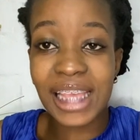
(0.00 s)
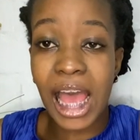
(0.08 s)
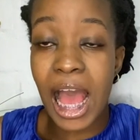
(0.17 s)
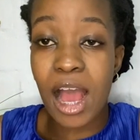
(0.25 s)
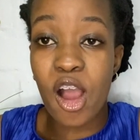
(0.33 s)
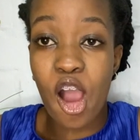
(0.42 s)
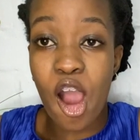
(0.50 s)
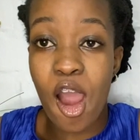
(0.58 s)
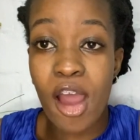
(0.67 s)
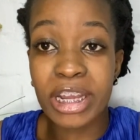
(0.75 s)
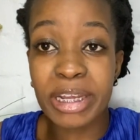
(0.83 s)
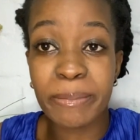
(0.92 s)
are
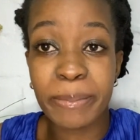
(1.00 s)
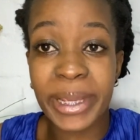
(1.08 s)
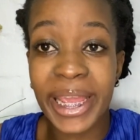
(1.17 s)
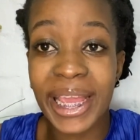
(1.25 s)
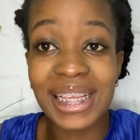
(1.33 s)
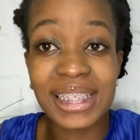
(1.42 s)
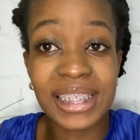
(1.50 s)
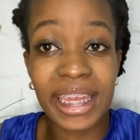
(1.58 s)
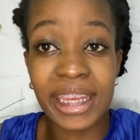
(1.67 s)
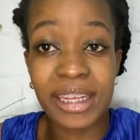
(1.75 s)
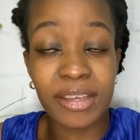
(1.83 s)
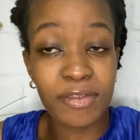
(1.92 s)
on page
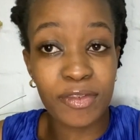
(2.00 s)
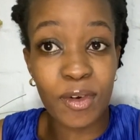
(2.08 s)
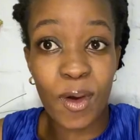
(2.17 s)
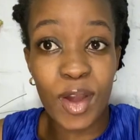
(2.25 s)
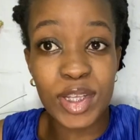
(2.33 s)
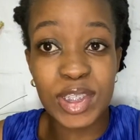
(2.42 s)
84